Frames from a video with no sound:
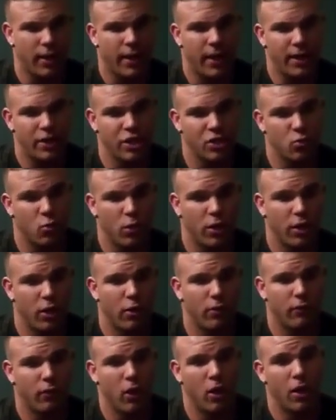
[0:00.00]
and I just won an
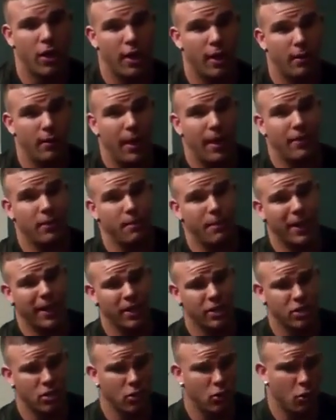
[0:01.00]
overall at the
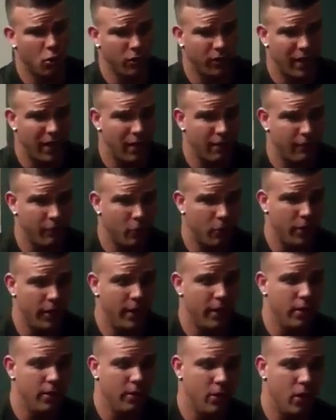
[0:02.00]
biggest show in Northern
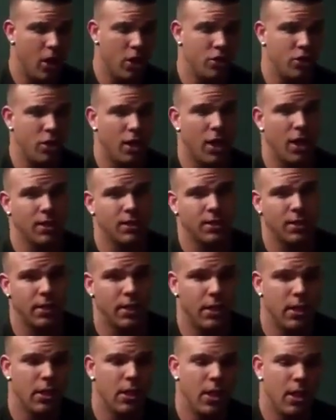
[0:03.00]
California, Contra Costa.